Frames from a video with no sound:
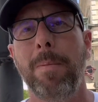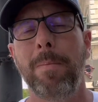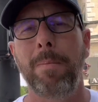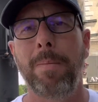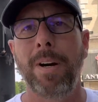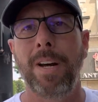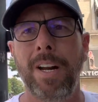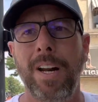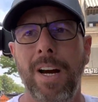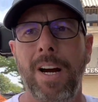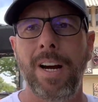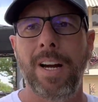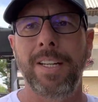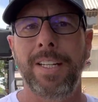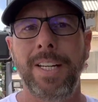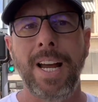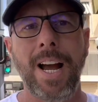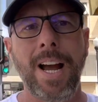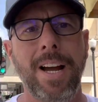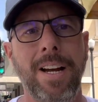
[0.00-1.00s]
But
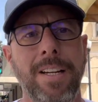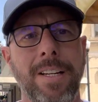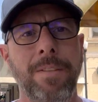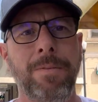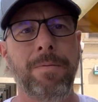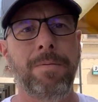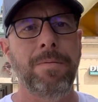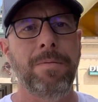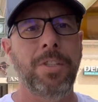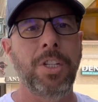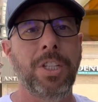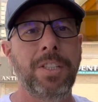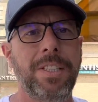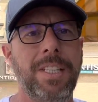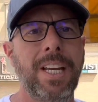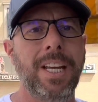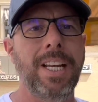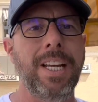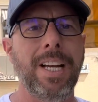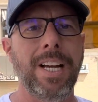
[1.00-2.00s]
yeah, if just
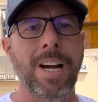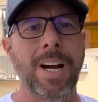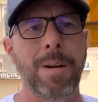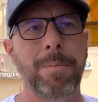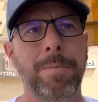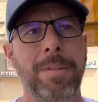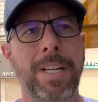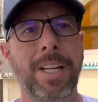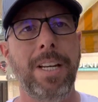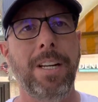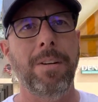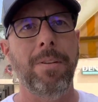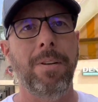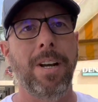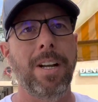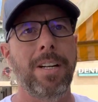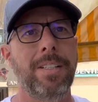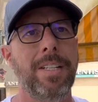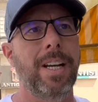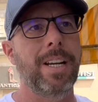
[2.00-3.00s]
getting up, getting
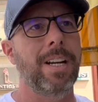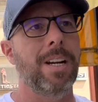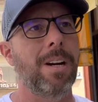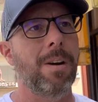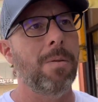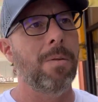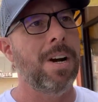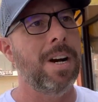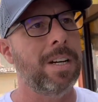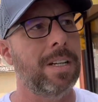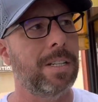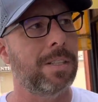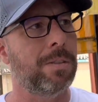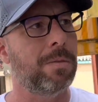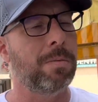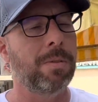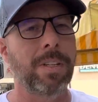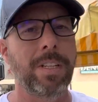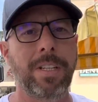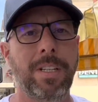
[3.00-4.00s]
around, and taking a walk is
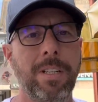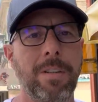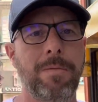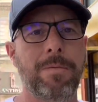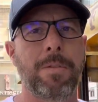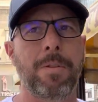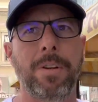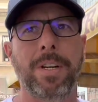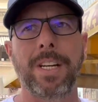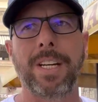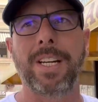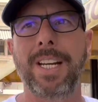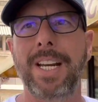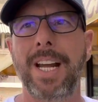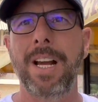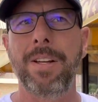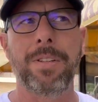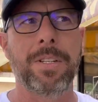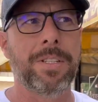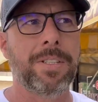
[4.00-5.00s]
really good for you. Getting
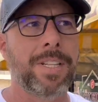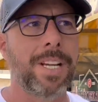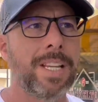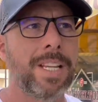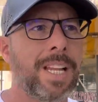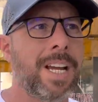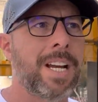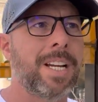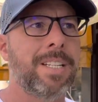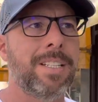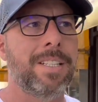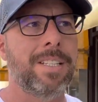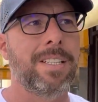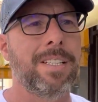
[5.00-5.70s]
out in the sunlight,